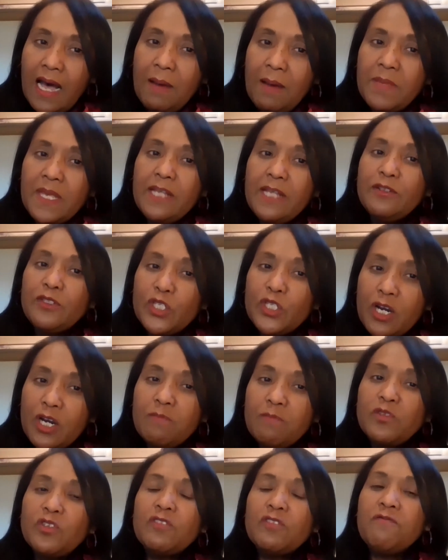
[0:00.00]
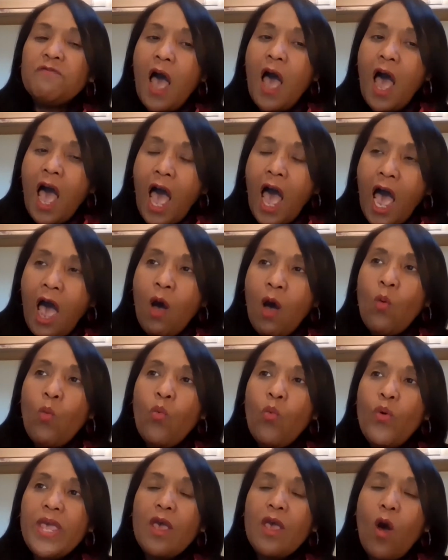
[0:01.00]
in terms of how
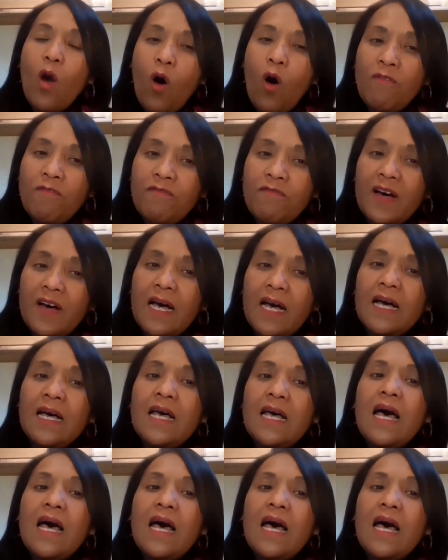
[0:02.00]
we offer